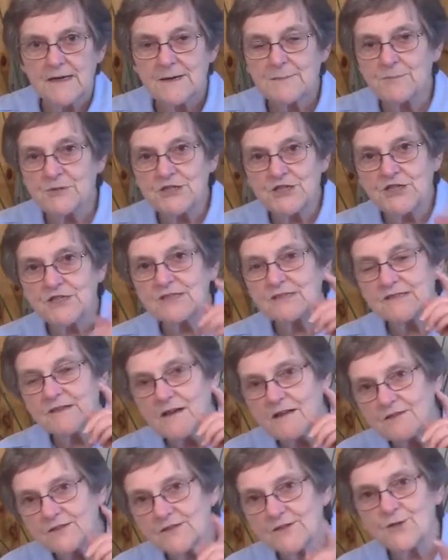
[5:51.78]
But she's
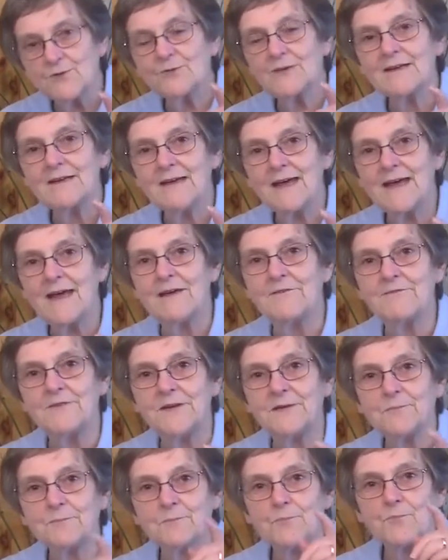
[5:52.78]
also in
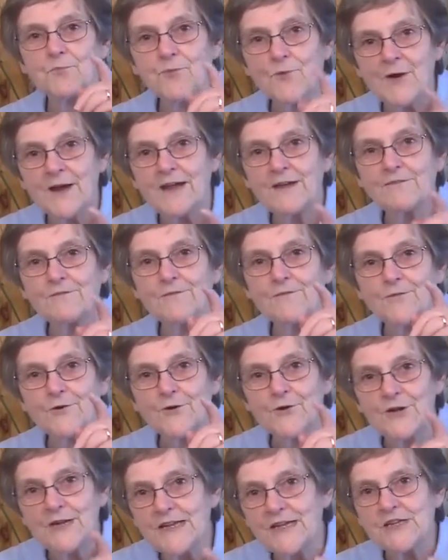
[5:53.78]
heaven praying for
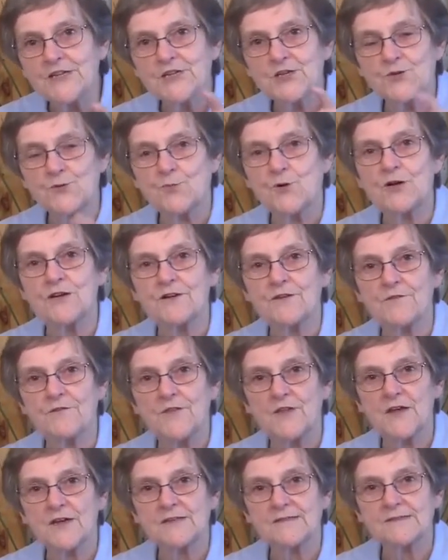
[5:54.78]
each one of
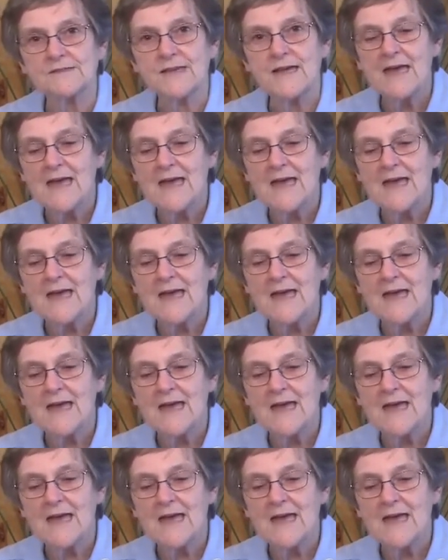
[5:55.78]
us.